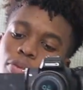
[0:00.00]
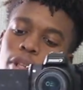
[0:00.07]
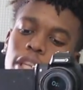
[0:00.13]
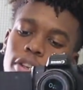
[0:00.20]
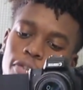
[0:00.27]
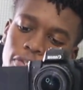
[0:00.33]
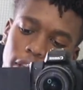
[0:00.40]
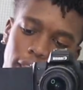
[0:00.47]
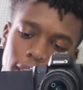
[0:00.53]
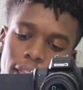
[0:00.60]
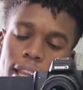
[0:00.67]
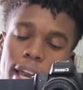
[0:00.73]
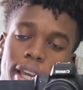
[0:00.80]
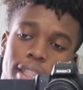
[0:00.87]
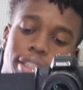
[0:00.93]
we need 50
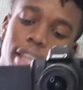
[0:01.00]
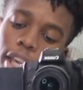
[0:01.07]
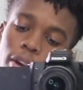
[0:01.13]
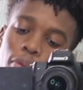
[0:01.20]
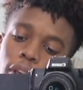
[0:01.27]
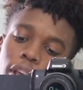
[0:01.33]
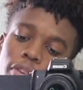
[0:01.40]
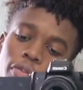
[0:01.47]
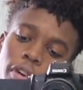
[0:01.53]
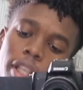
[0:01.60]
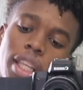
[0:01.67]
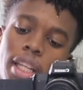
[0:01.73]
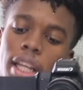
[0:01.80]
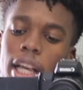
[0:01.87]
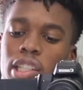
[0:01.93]
likes. We get
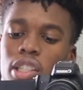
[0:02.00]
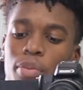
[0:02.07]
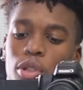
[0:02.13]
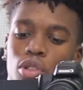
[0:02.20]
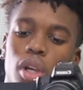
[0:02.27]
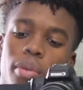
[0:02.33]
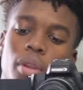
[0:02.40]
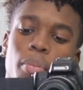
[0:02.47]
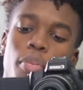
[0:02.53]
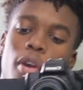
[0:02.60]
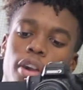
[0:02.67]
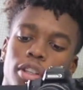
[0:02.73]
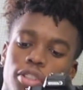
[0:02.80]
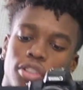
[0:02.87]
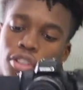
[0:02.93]
50 likes, I'm gonna drop the part